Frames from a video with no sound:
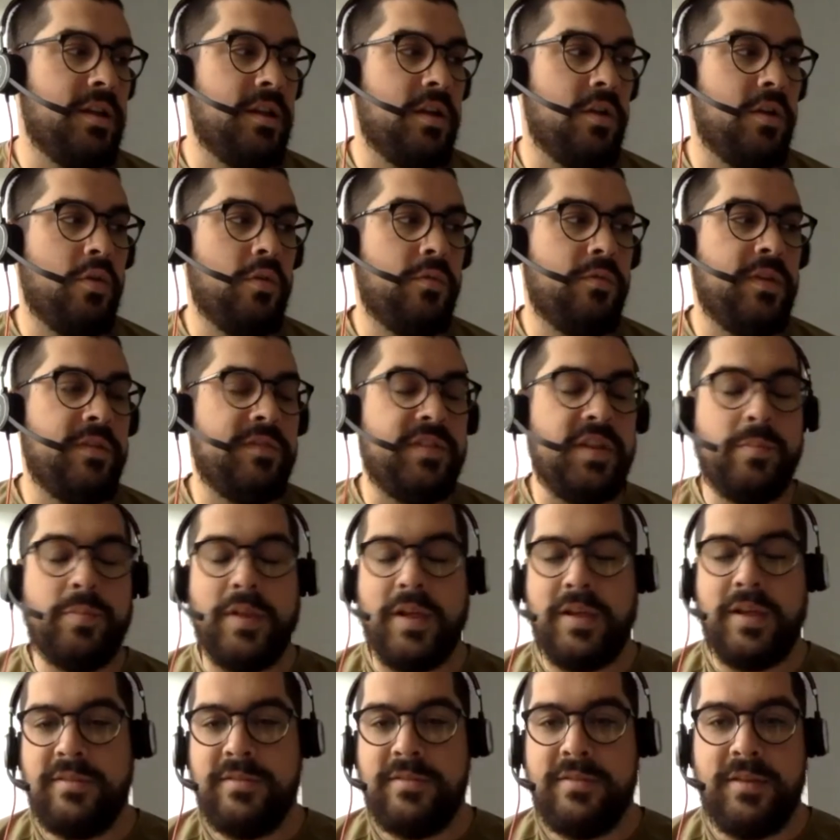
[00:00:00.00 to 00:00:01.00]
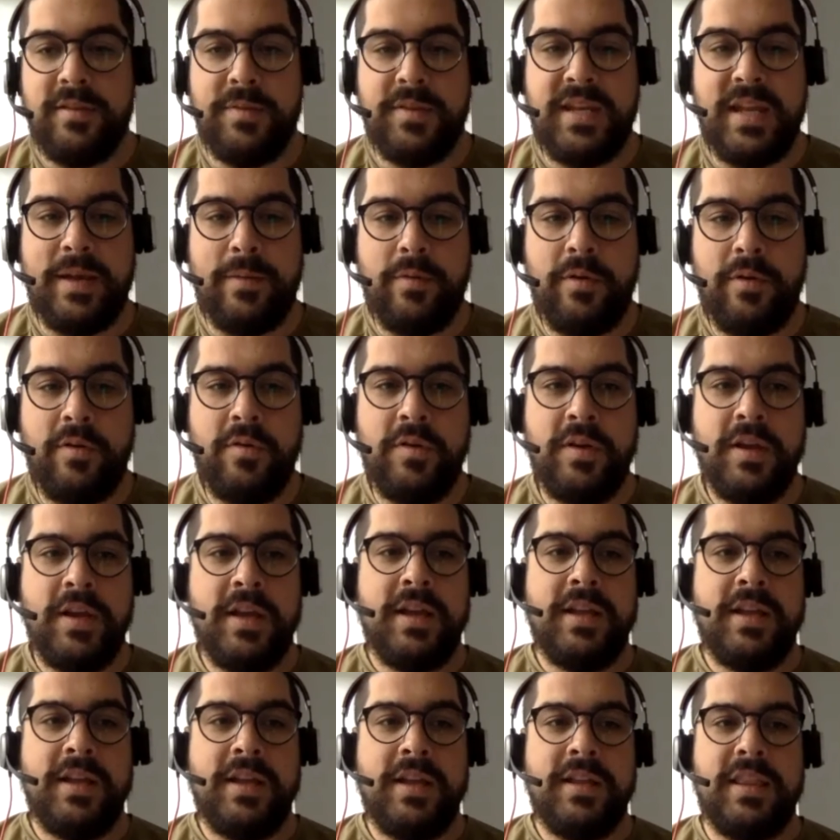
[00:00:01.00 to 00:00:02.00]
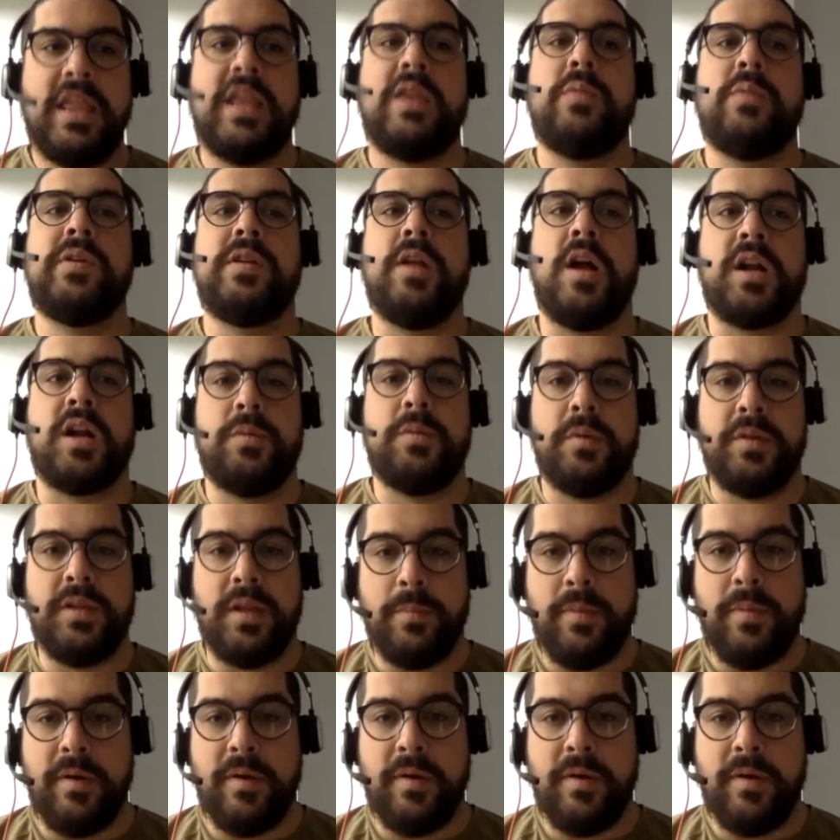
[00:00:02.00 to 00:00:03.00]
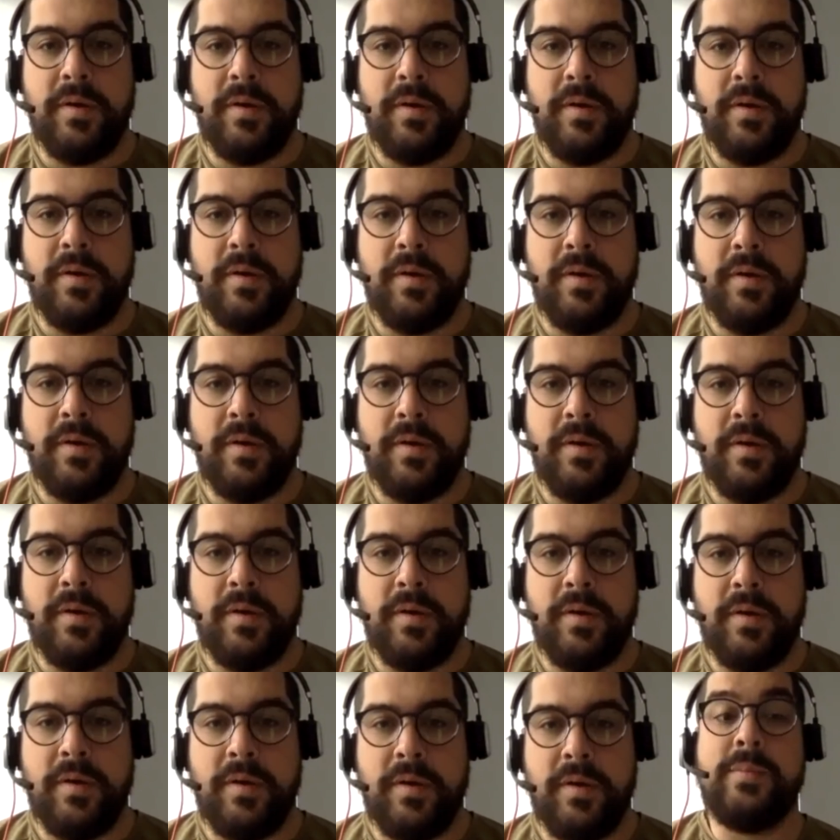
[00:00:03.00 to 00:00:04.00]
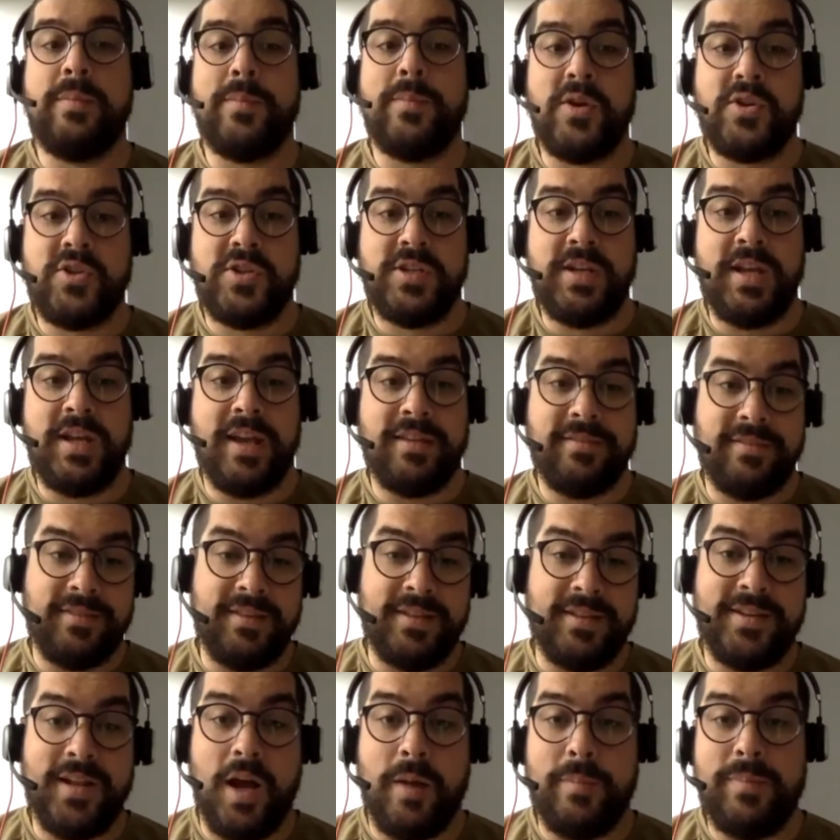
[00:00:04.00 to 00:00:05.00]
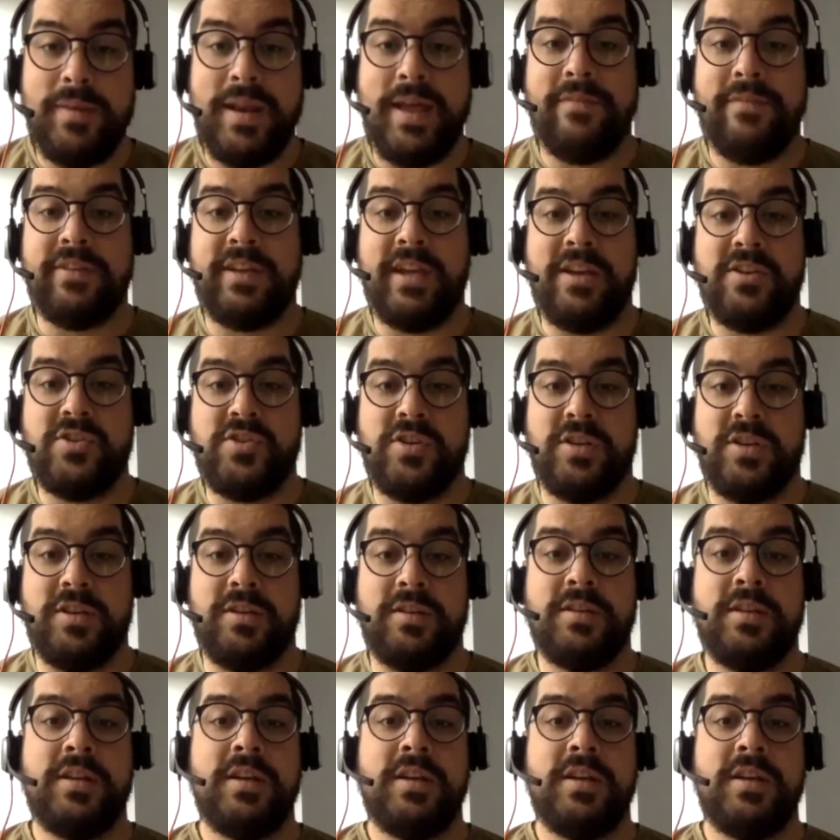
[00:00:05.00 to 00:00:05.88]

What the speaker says: 50 plus in the demo, then we talk about above the fold. We talk about really merchandising the top navigation.